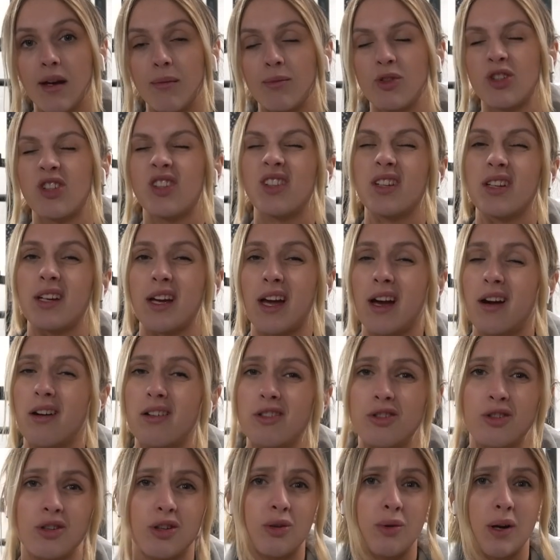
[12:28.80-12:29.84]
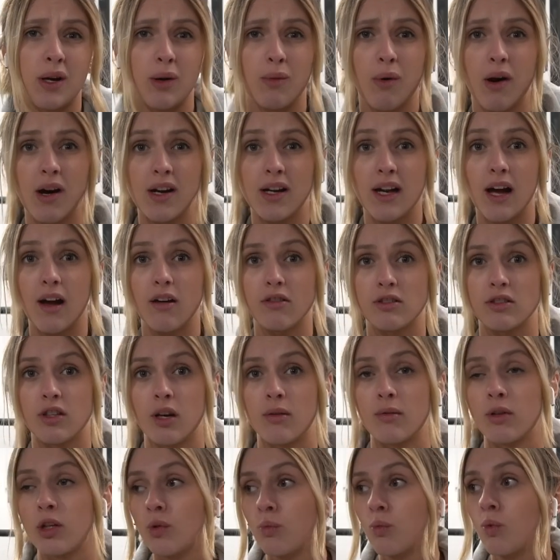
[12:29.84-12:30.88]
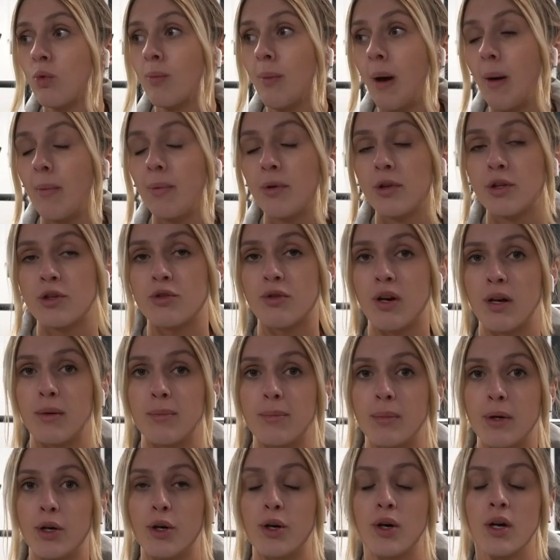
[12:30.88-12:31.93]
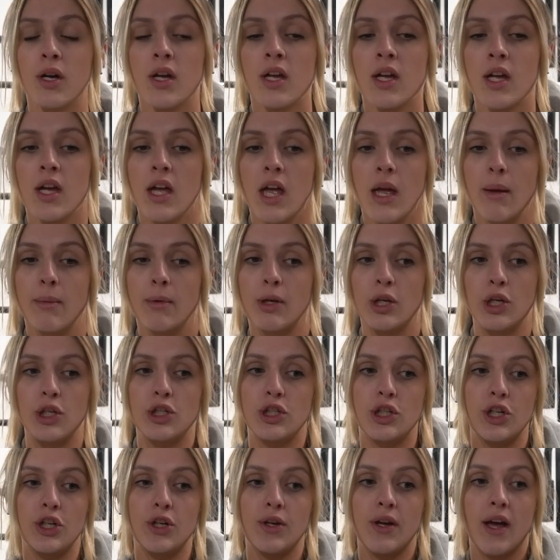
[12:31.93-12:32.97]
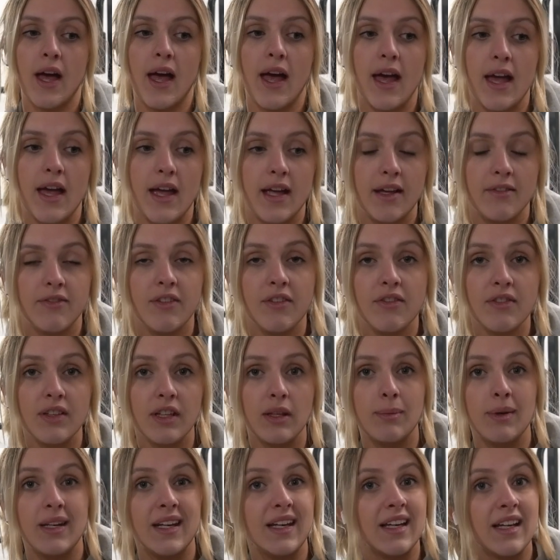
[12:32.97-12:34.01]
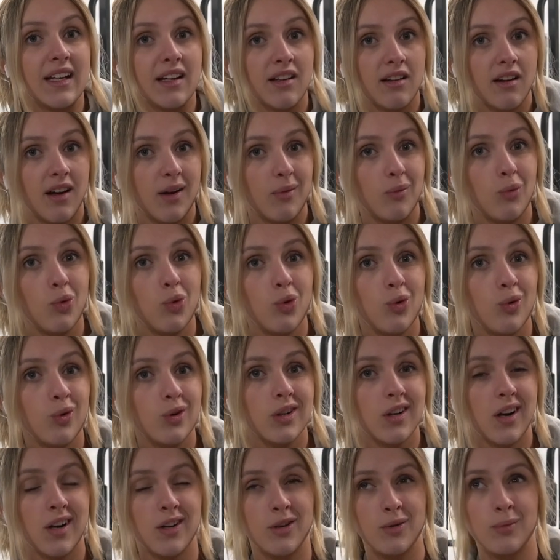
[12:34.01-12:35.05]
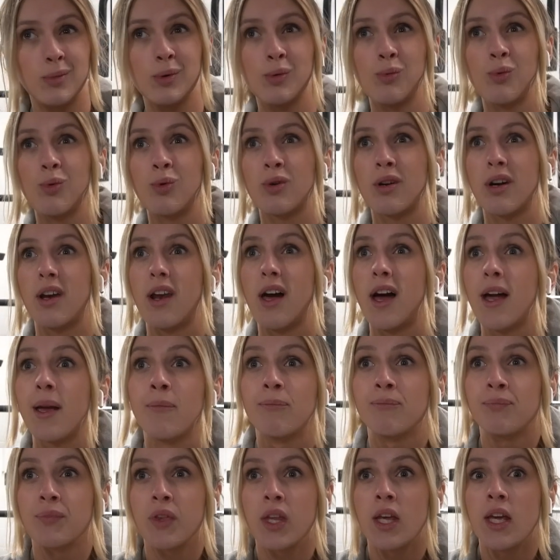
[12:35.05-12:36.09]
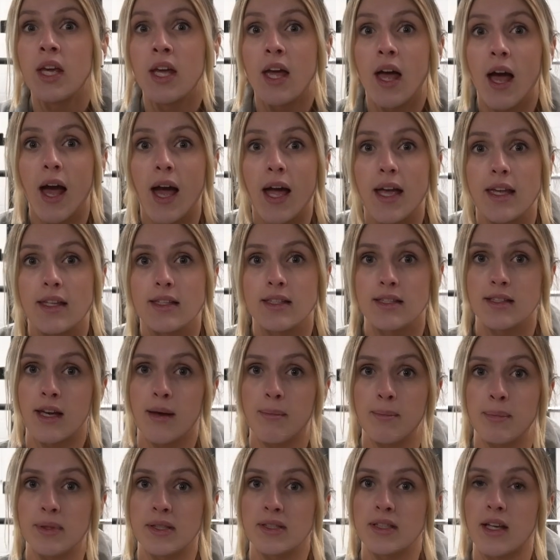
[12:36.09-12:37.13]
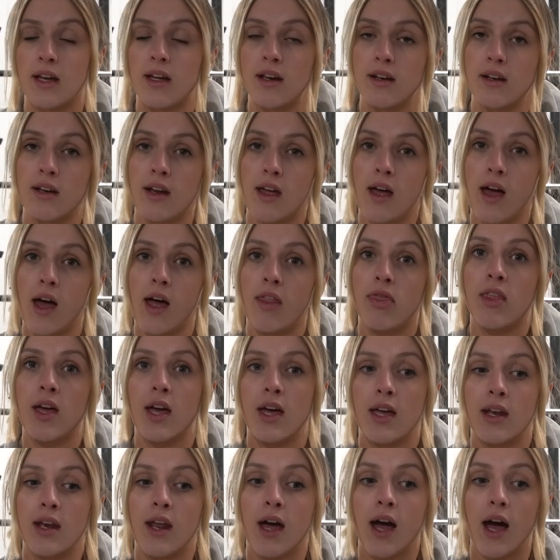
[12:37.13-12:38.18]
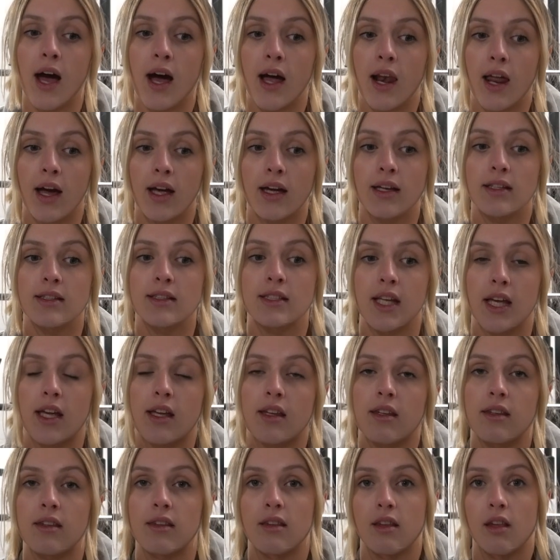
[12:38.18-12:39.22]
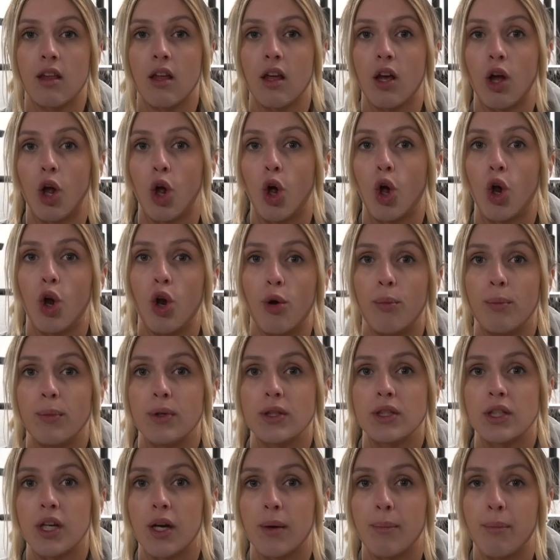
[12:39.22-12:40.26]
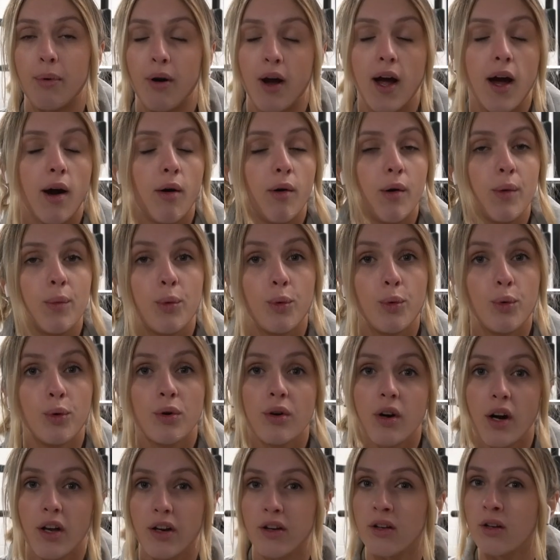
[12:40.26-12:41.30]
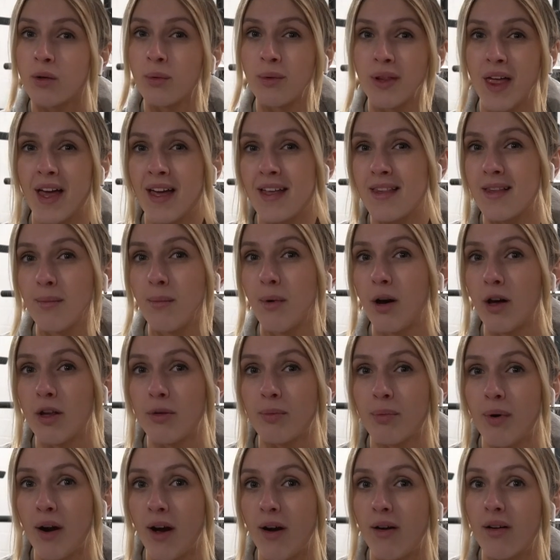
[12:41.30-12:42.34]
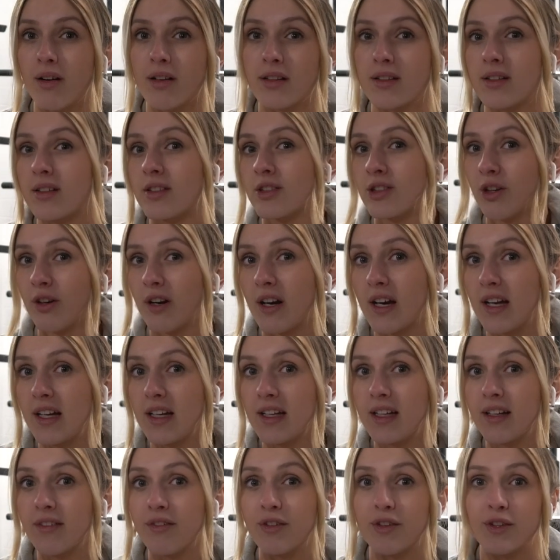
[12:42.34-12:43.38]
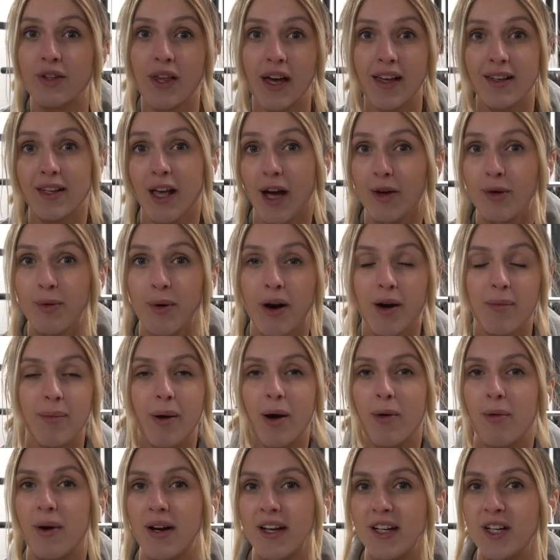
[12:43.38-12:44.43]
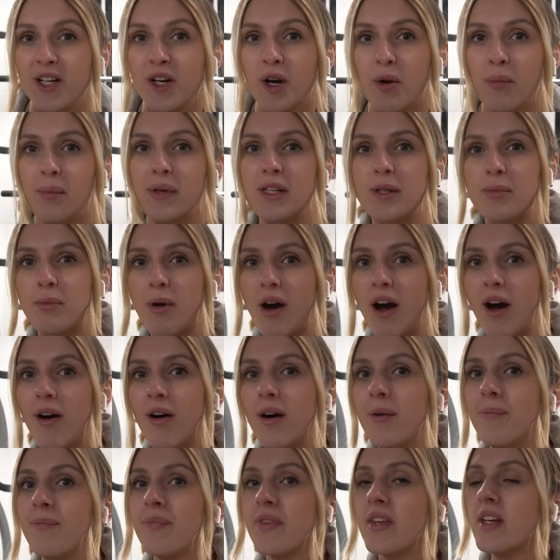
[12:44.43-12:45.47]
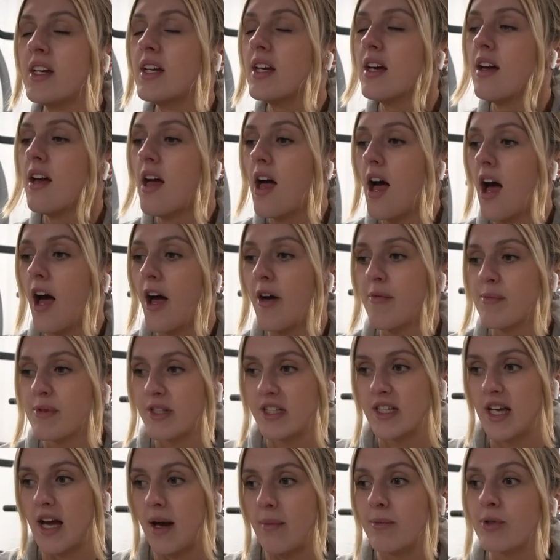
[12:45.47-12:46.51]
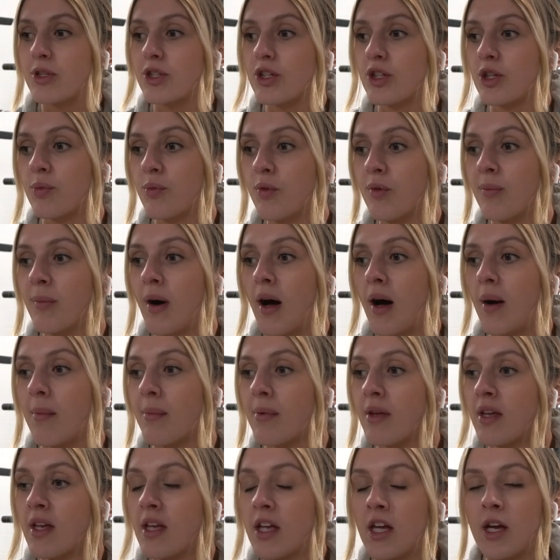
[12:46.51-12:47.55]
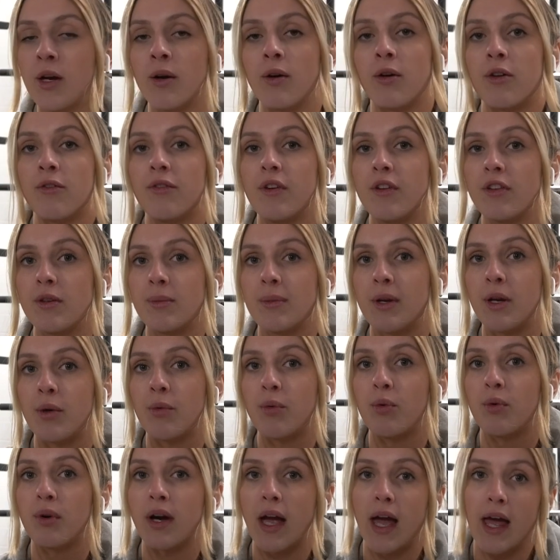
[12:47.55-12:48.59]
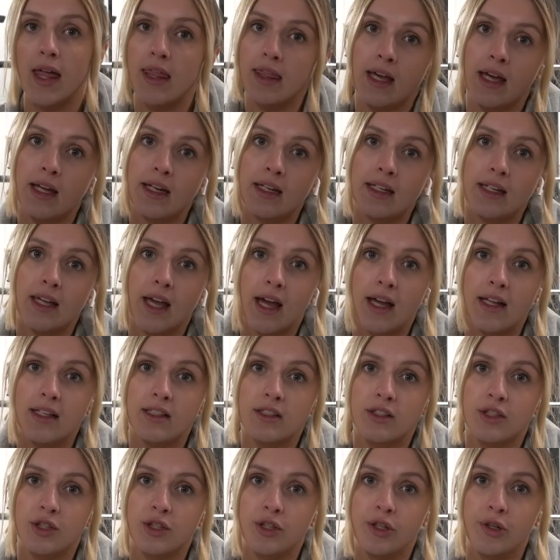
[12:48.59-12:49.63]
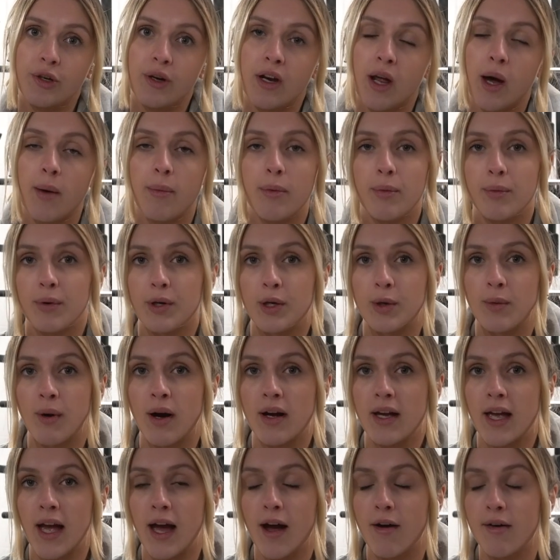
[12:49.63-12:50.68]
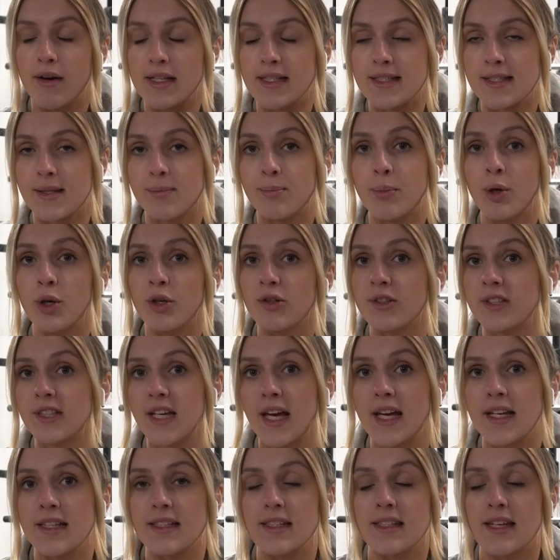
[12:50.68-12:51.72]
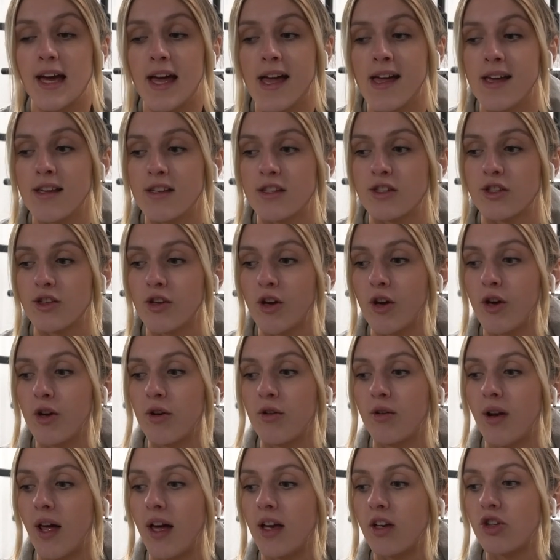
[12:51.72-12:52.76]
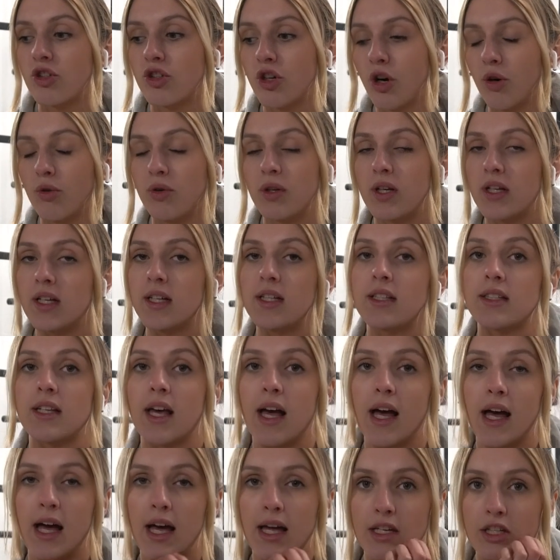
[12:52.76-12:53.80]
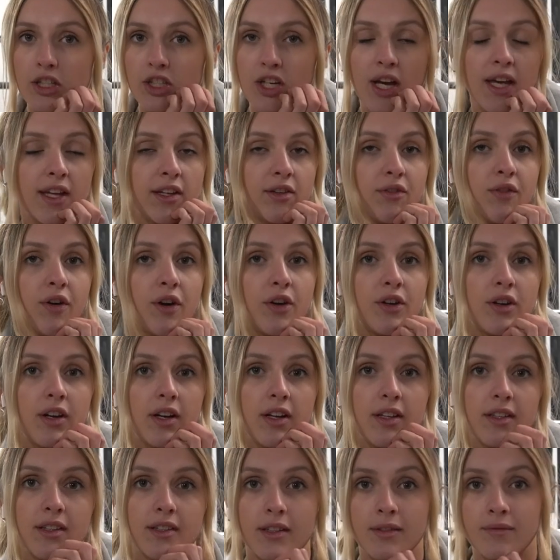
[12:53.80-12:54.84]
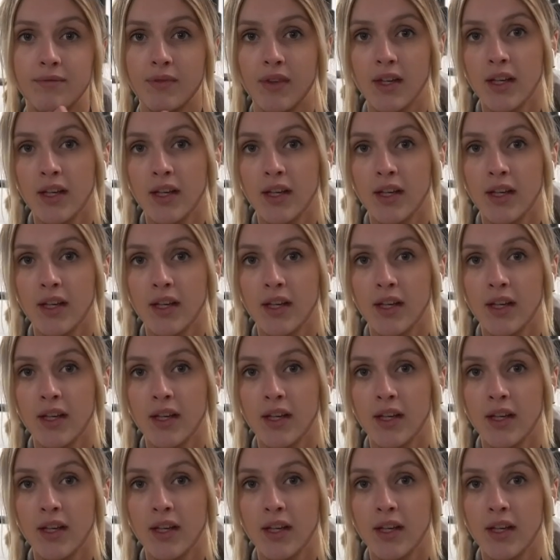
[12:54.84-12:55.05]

and I'm just gonna do a quick workout. So I'm gonna warm up on the treadmill. I'm gonna do a 15 minute incline walk. I normally walk at like 8 to 10%, and then at like a 6 kilometer per hour walk. I don't know what that is in miles per hour. Sorry, if that's how you work, by working kilometers per hour. So yeah, I'm just gonna warm up on a 15 minute walk and then get into an upper body workout. It's push day today, so like shoulders and chest focused.